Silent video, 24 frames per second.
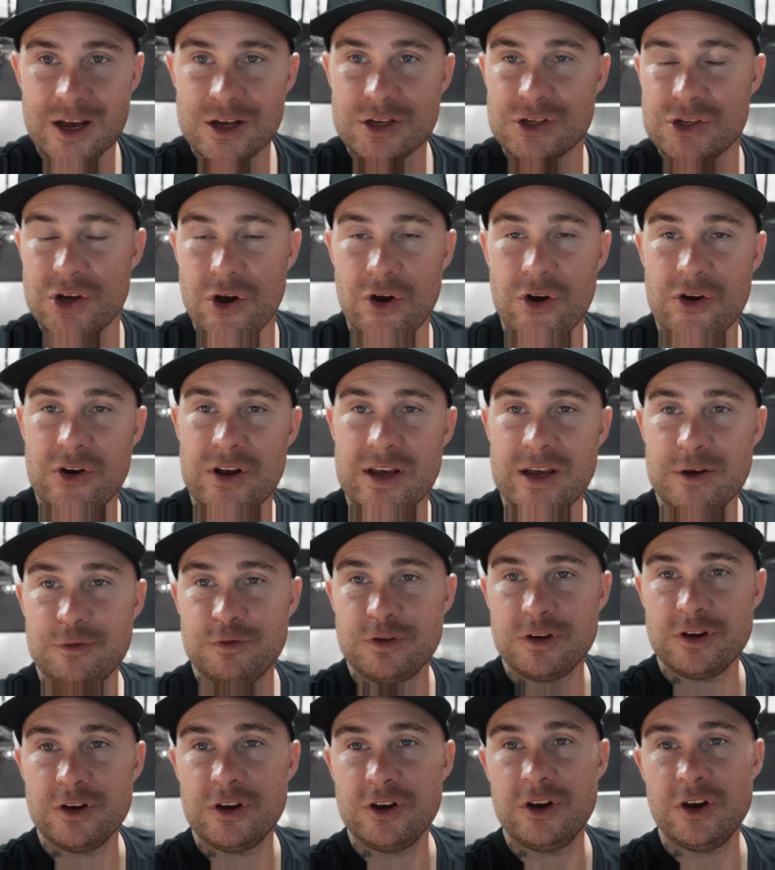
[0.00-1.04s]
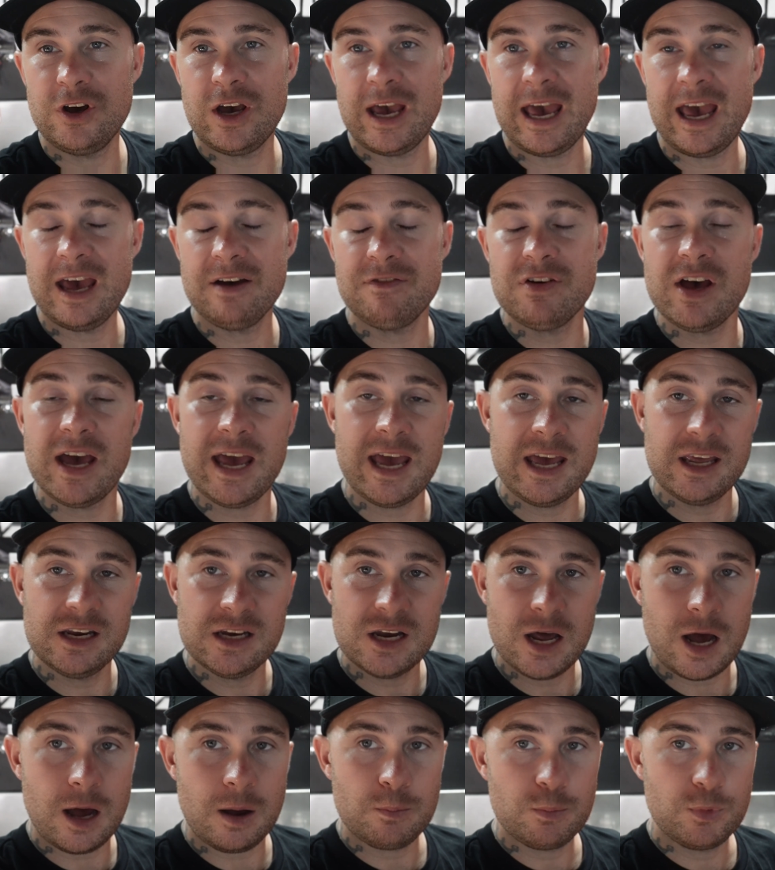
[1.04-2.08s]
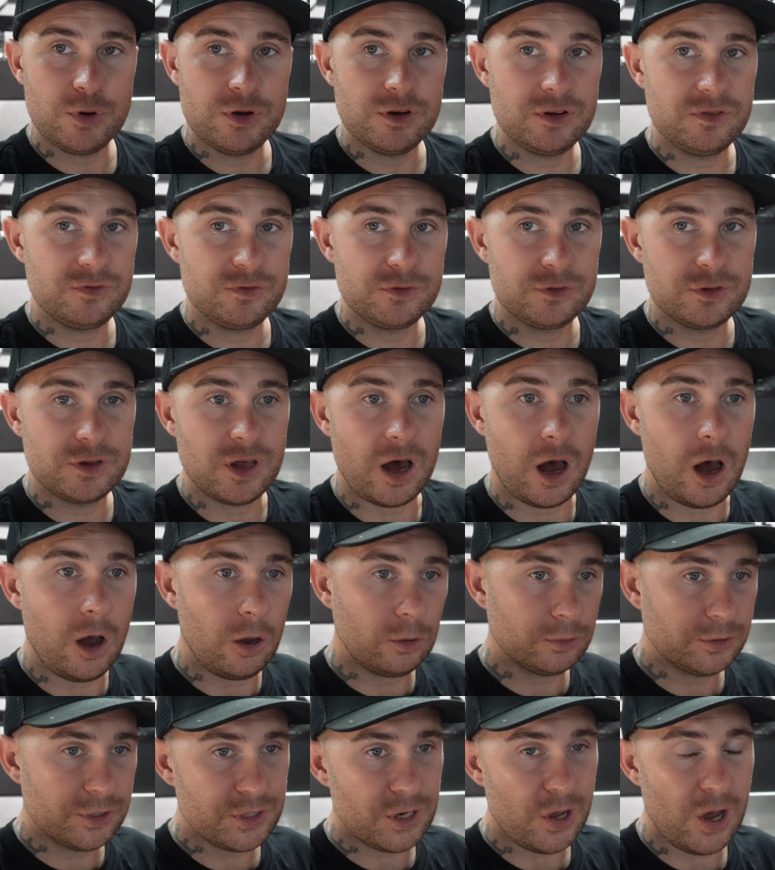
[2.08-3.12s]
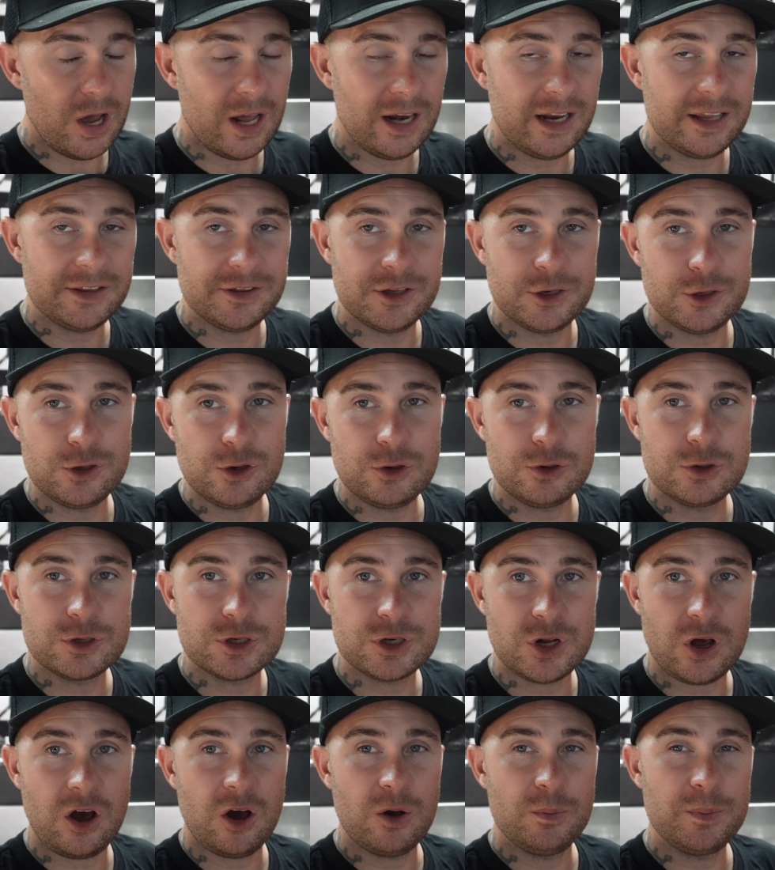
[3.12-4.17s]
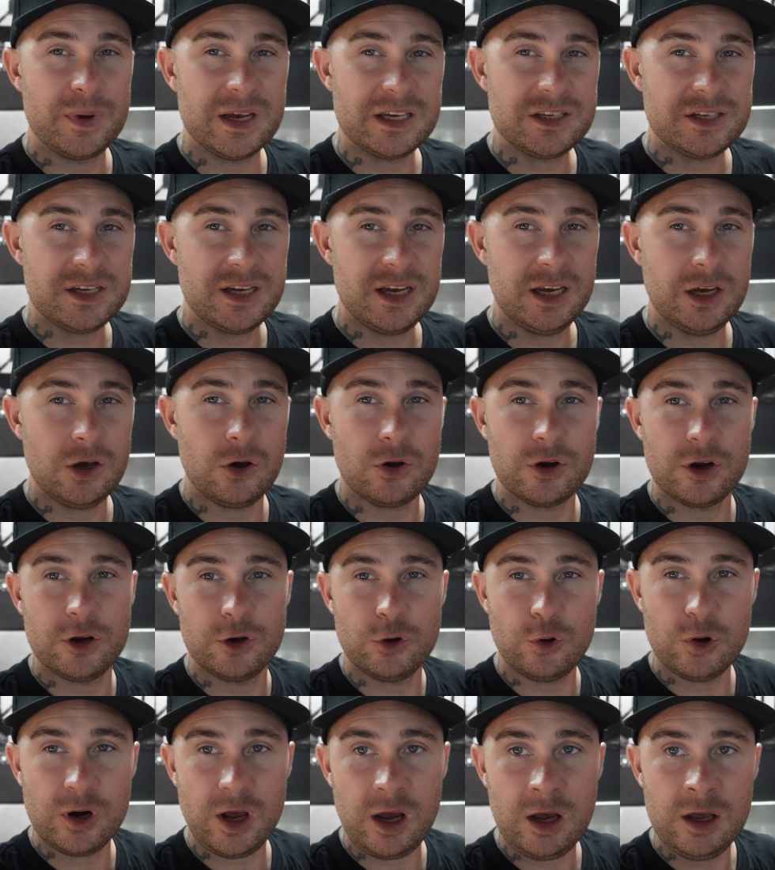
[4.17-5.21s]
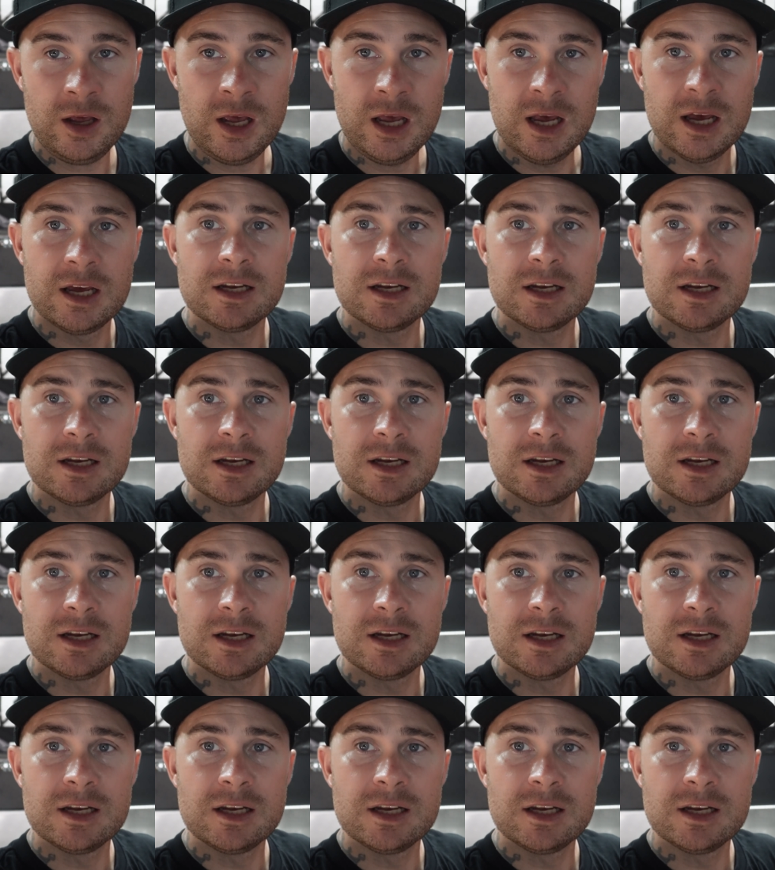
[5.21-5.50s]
So if you ever end up with the old style and the new style mixing on an order,